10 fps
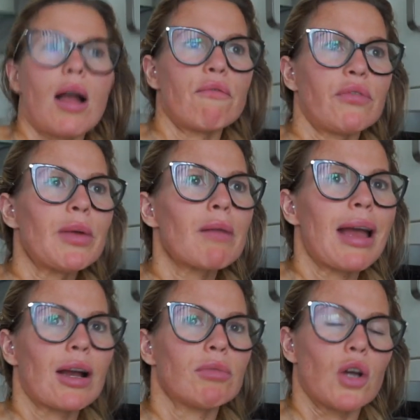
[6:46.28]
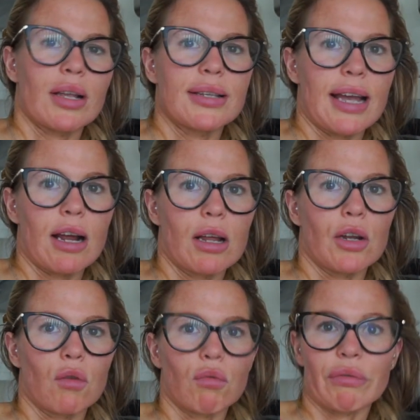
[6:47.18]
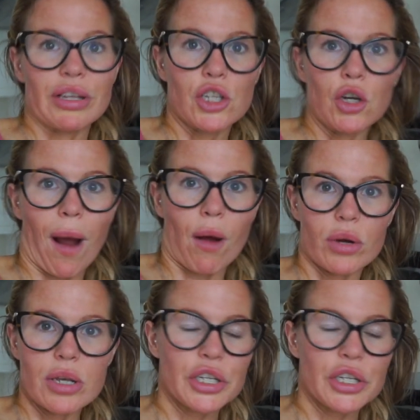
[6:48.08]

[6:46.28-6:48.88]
a makeup look can take, you know, roughly 2 hours.